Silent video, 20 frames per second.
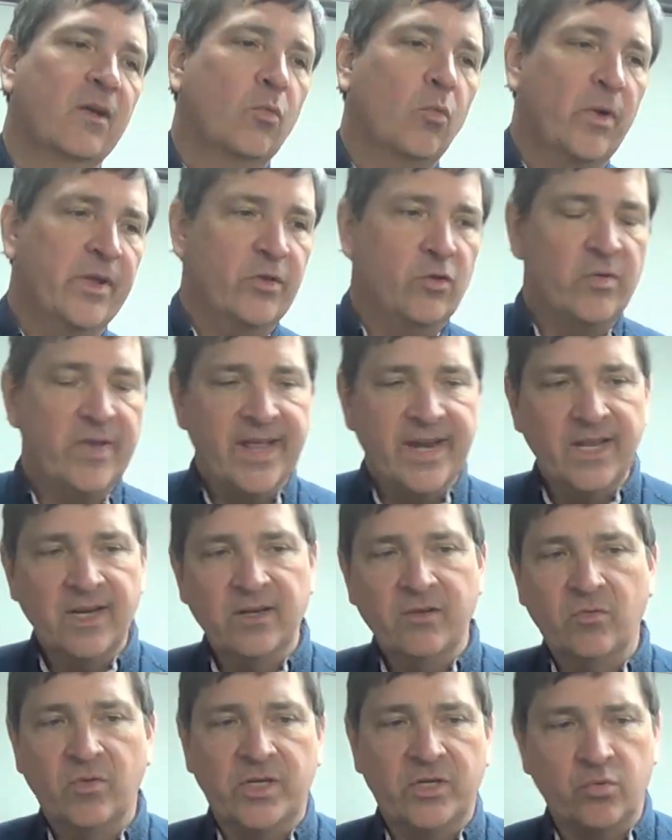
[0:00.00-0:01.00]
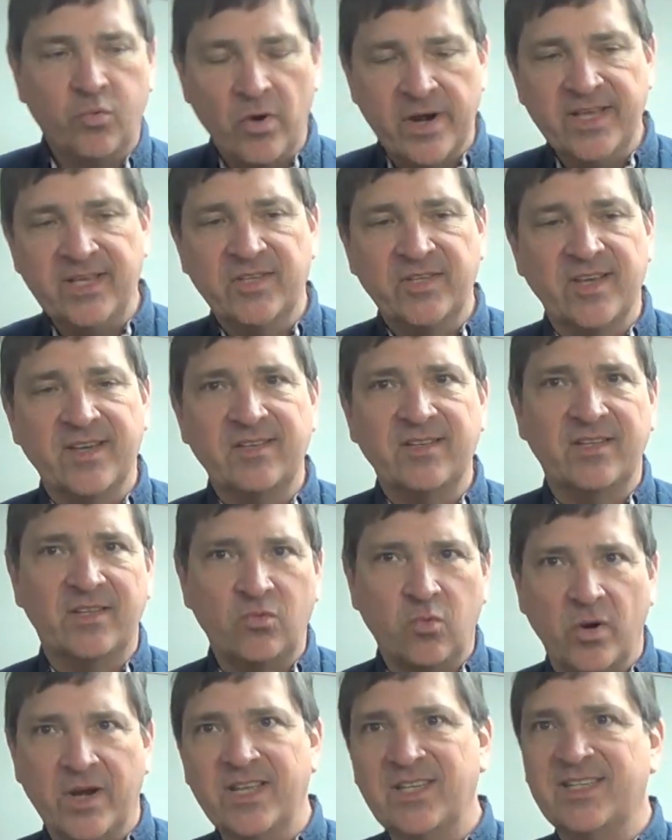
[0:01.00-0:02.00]
When you get into a 26, a
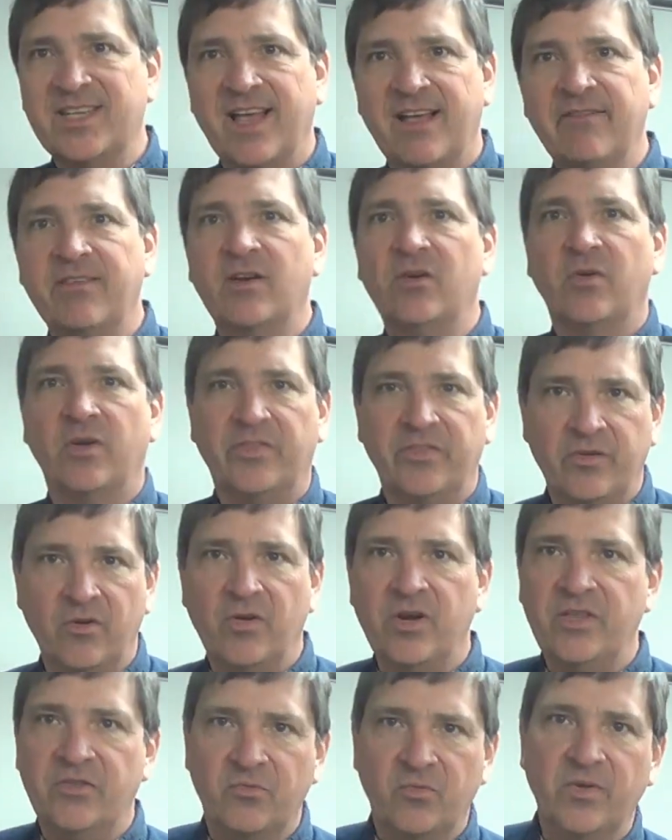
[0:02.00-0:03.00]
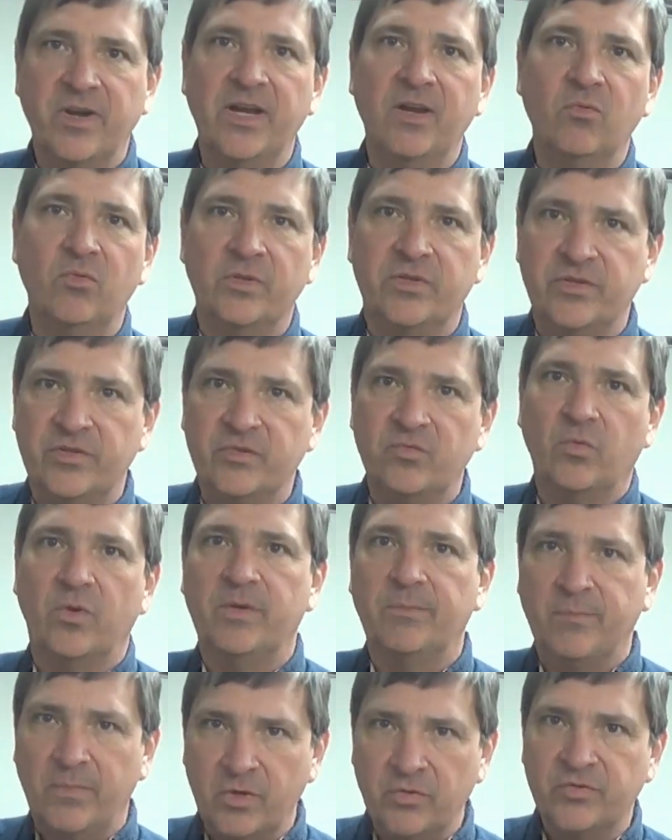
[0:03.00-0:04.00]
27, or a 33, which is
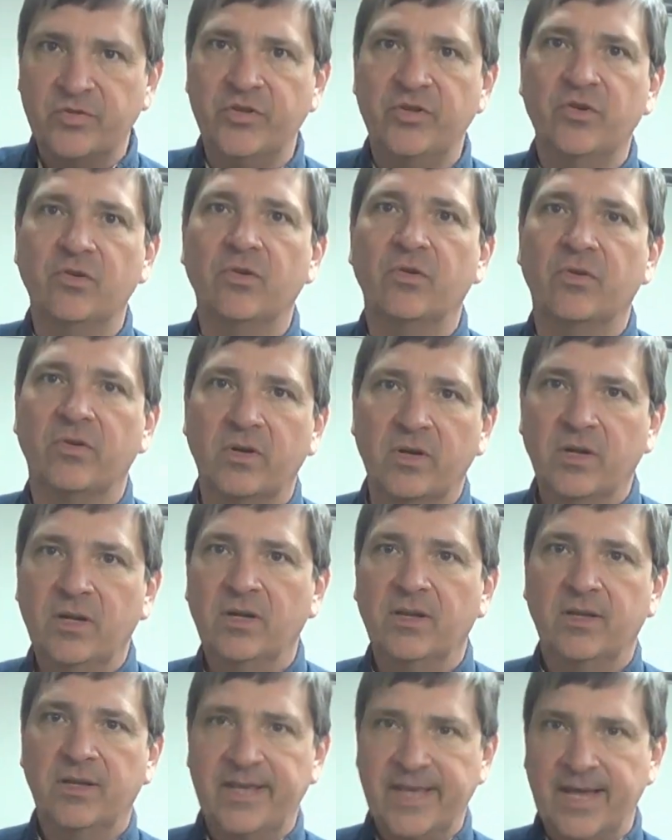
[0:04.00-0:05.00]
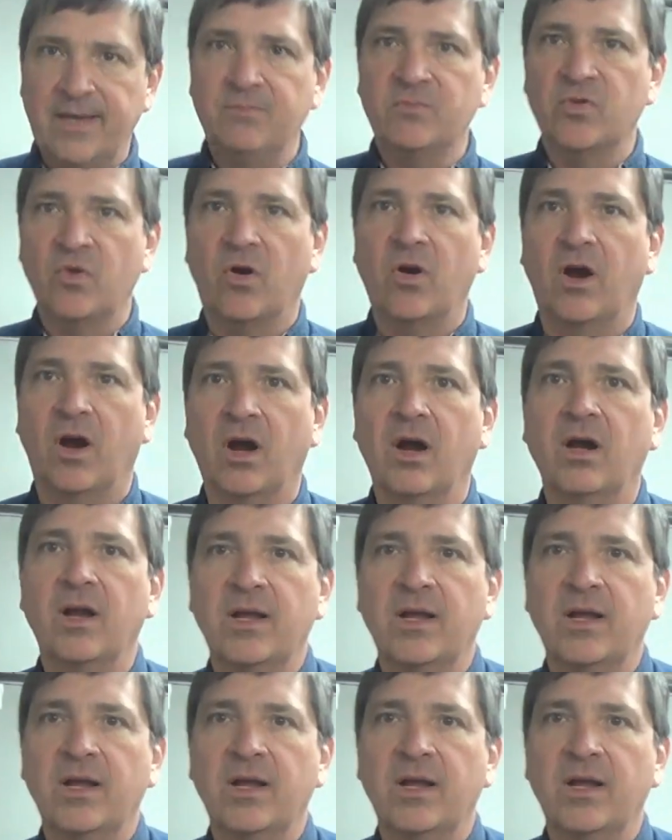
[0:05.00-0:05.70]
what most of your games are.